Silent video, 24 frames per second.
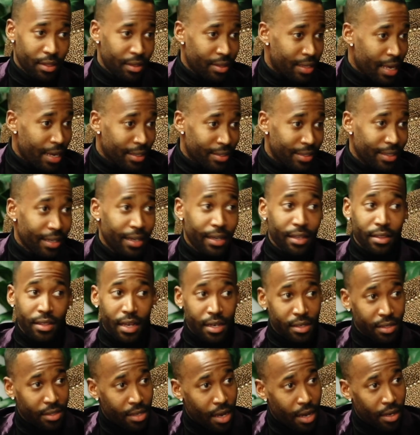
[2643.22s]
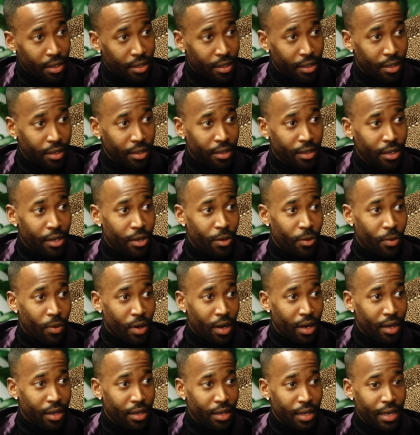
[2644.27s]
That's in, that's not in,
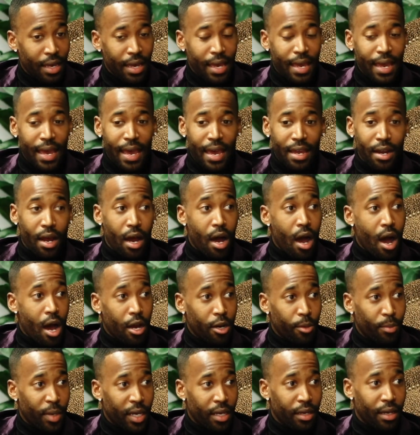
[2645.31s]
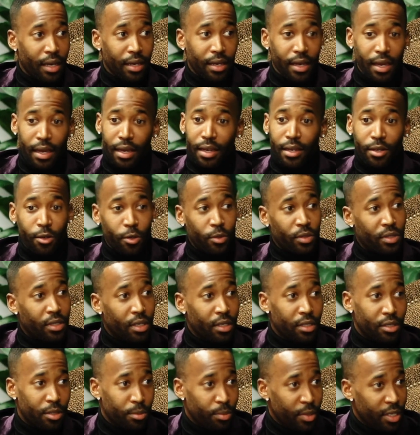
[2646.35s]
right? And I automate, like, hey, it was
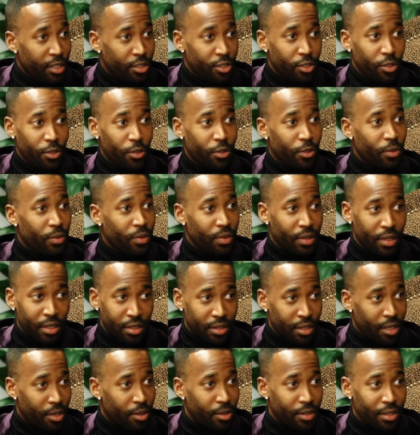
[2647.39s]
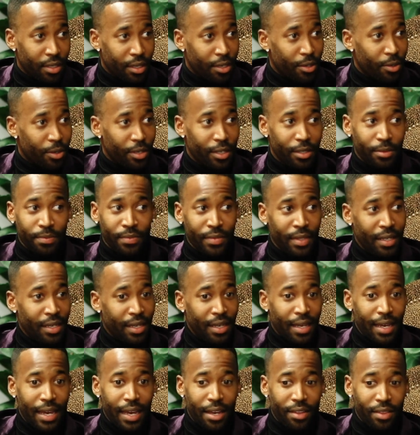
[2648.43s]
good to meet you, et cetera.
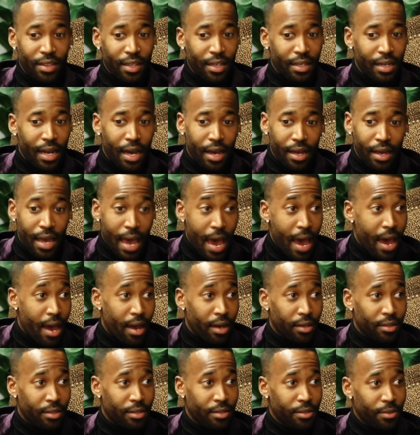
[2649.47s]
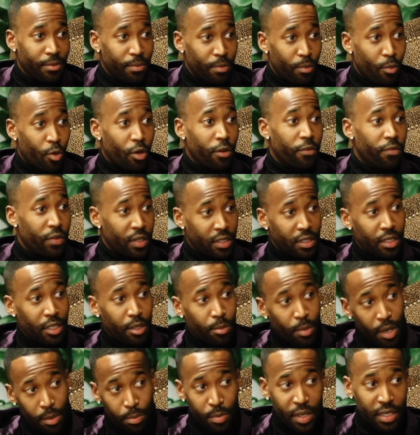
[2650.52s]
And then I act more efficiently in
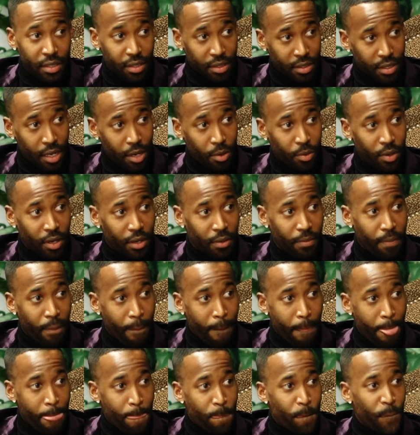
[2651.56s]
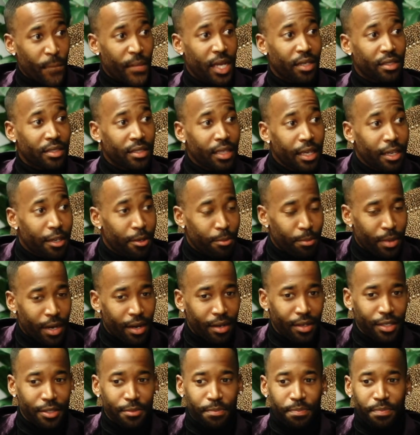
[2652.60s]
my business that way. Because think
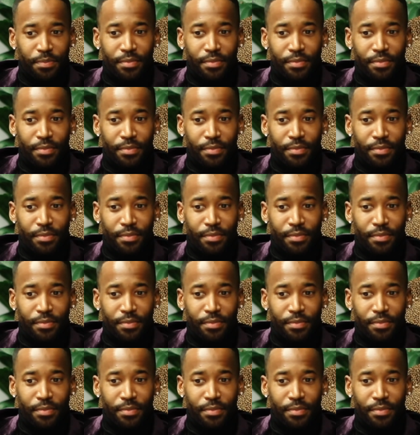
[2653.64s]
about it.